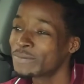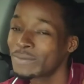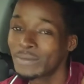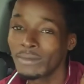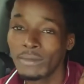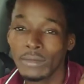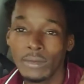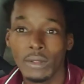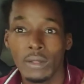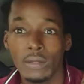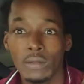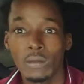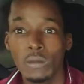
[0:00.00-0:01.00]

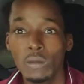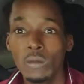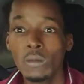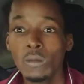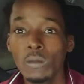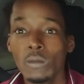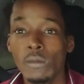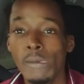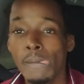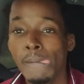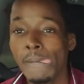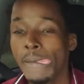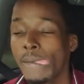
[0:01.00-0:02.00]

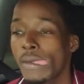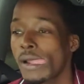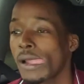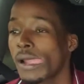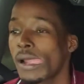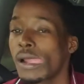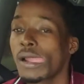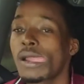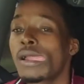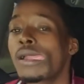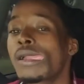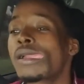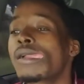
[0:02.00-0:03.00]

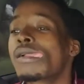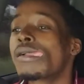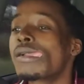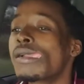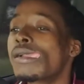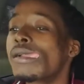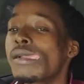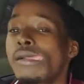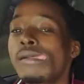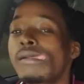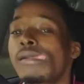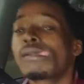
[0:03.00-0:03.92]
(silent)